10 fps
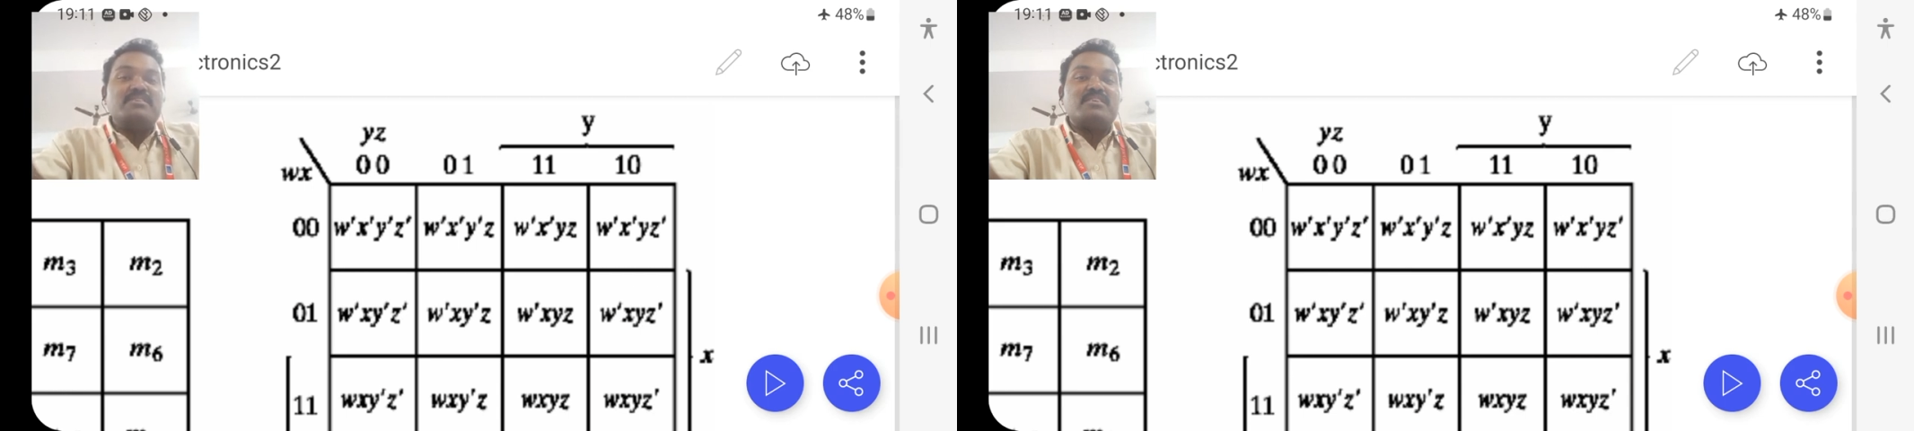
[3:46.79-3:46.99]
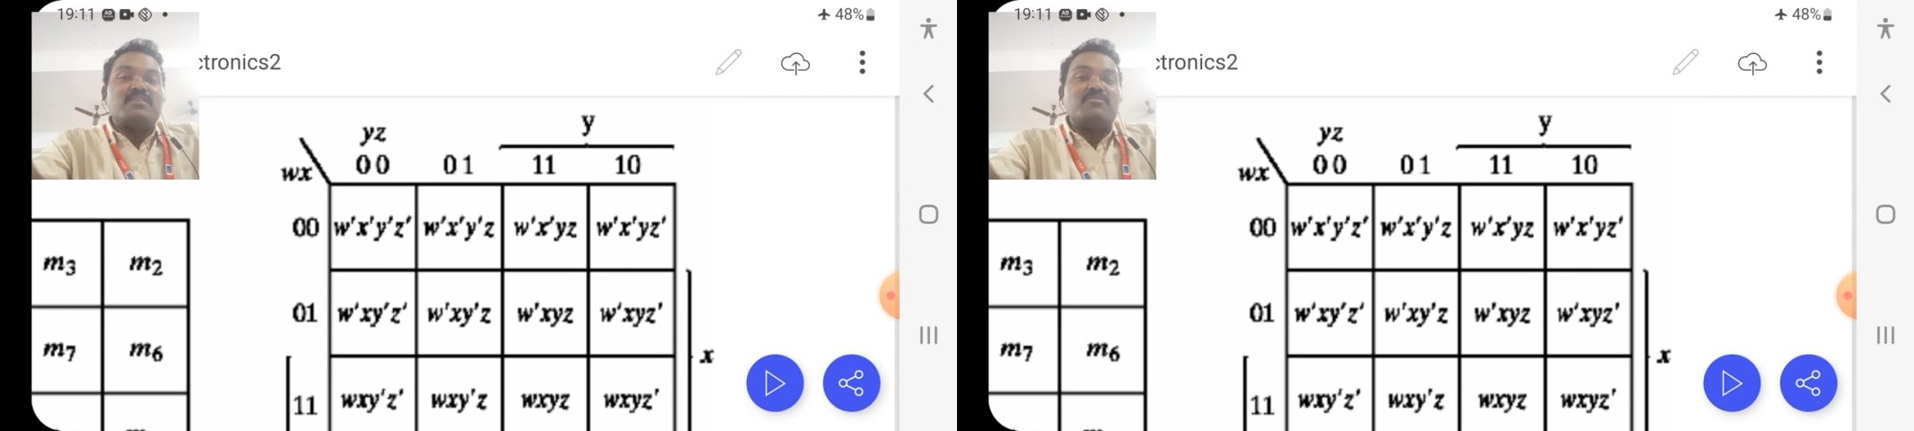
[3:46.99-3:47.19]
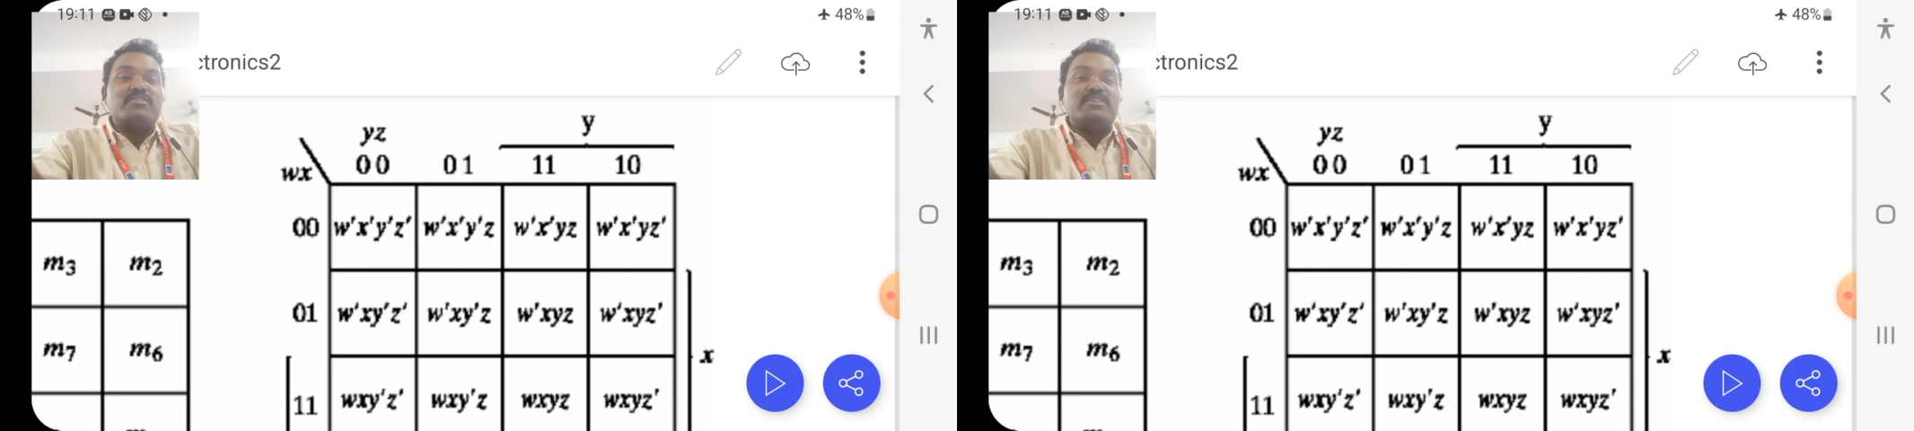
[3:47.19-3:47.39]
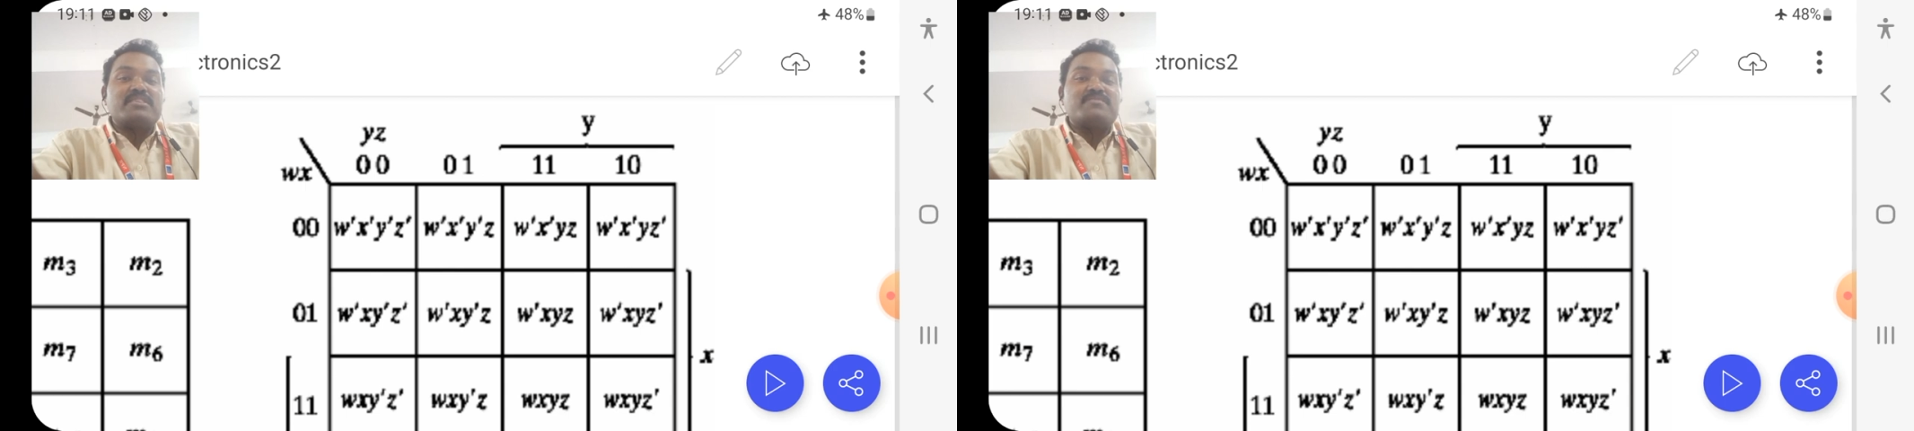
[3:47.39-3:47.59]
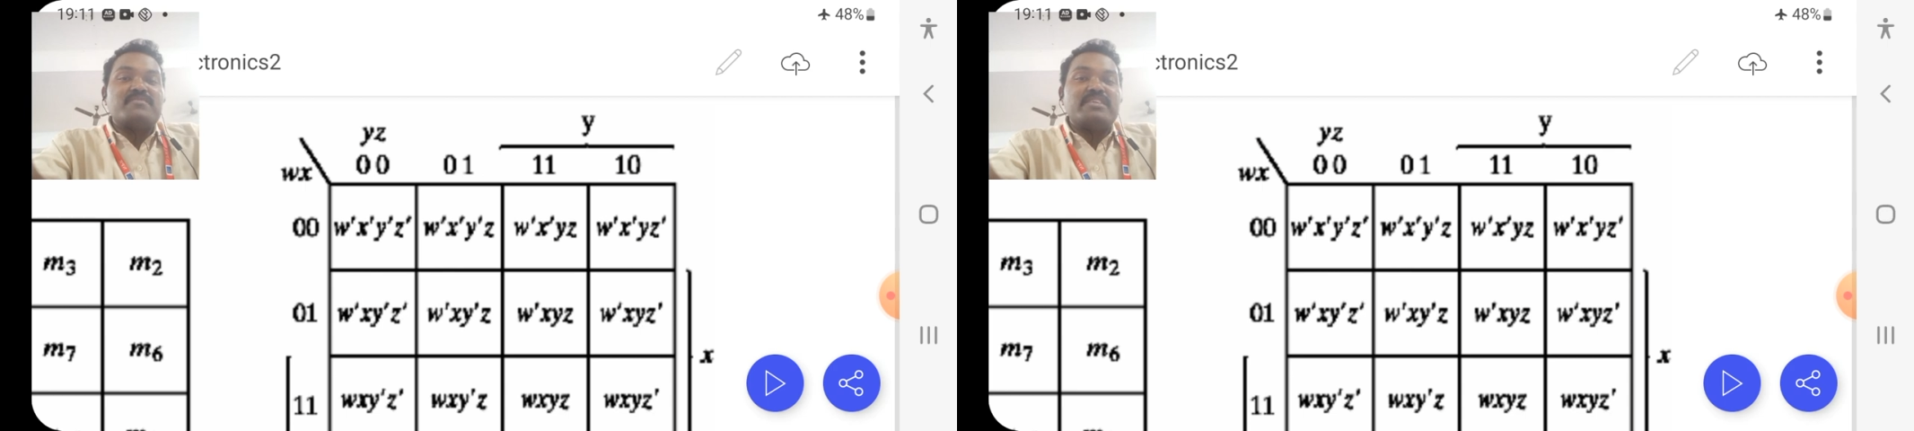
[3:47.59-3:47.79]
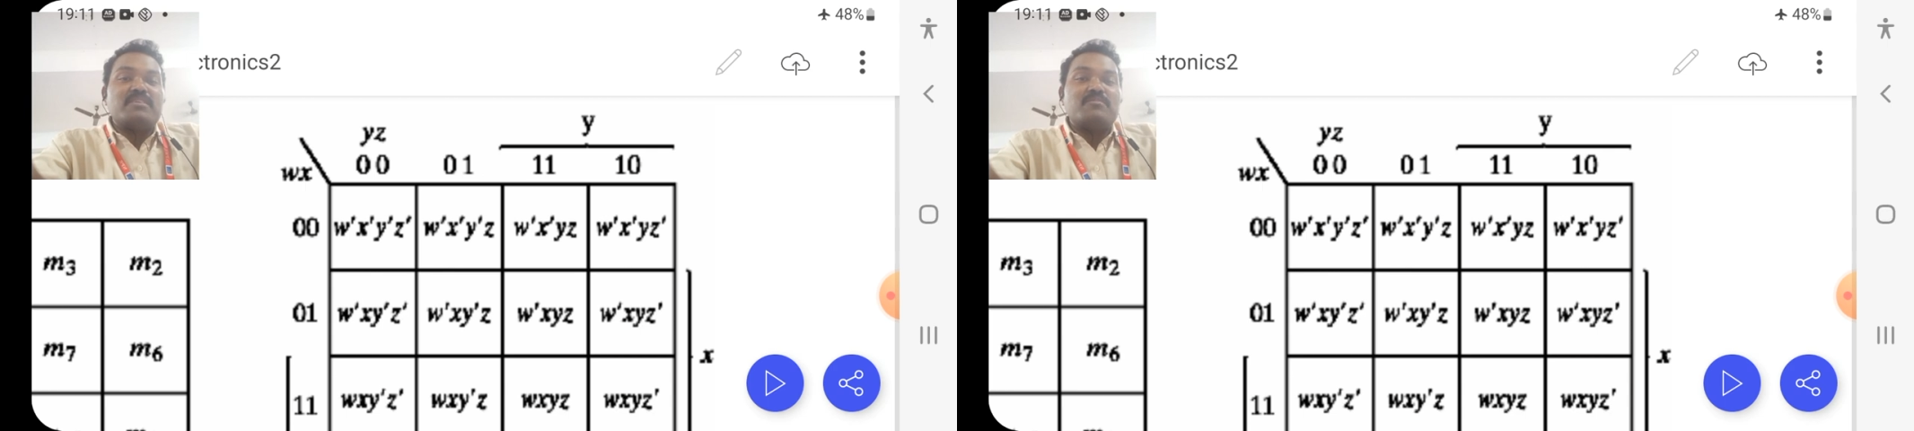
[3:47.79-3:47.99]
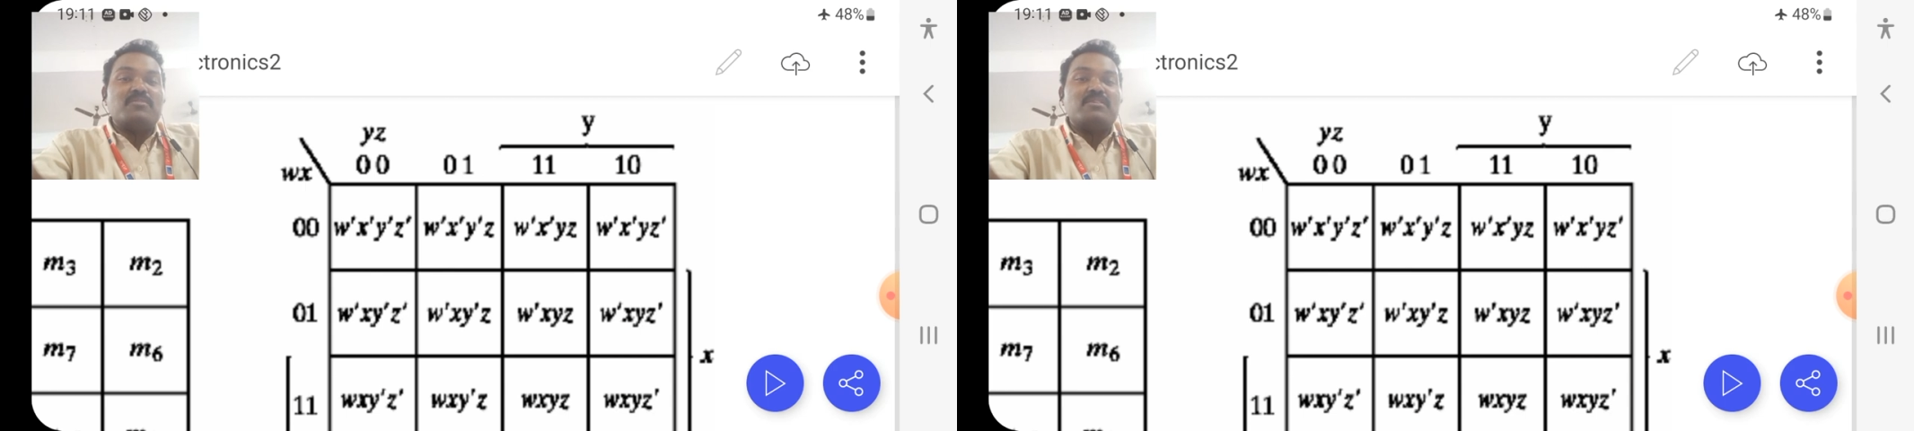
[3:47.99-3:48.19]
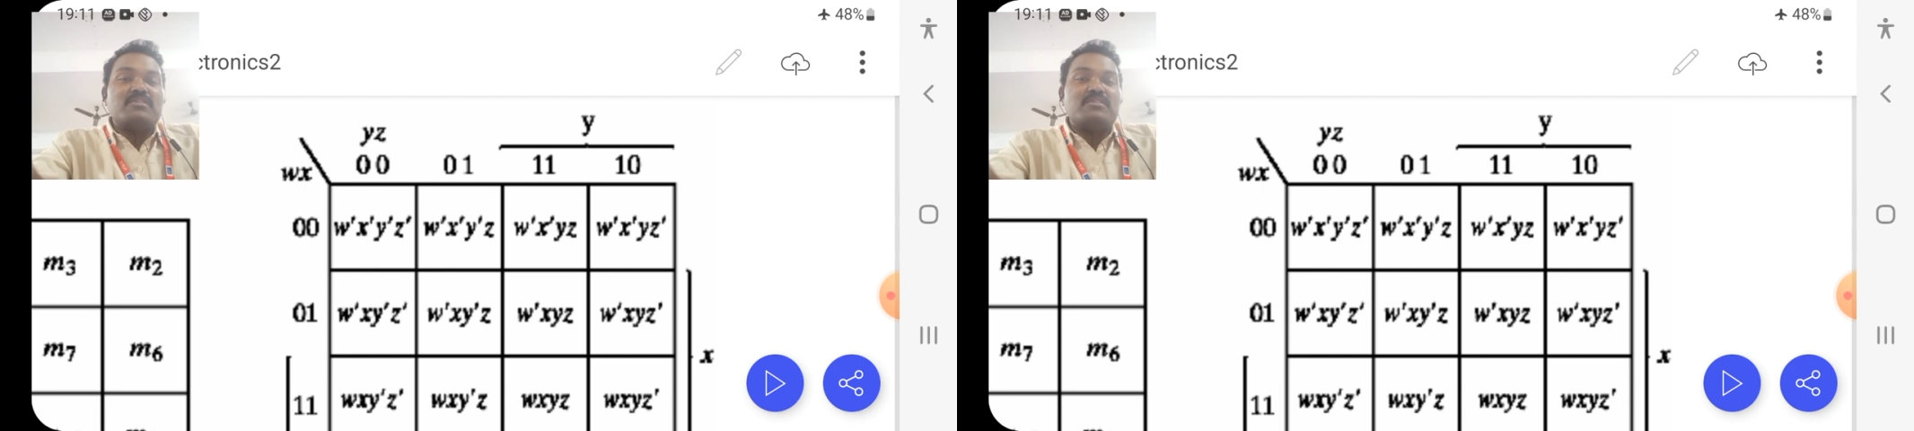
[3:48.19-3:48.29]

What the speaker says: WX variable.